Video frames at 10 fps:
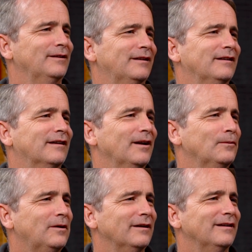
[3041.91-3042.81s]
you kind
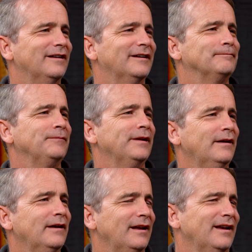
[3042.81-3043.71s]
of want here.
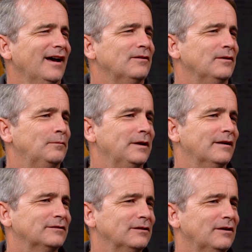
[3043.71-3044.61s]
And now we've been
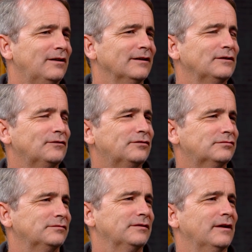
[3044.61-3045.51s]
here so long,
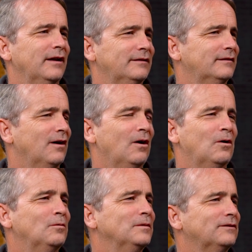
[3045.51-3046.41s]
it's
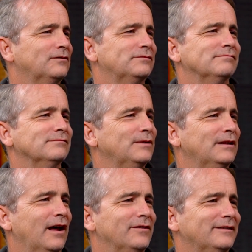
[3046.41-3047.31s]
home. We
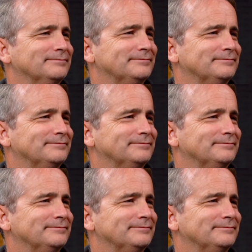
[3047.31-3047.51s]
love it.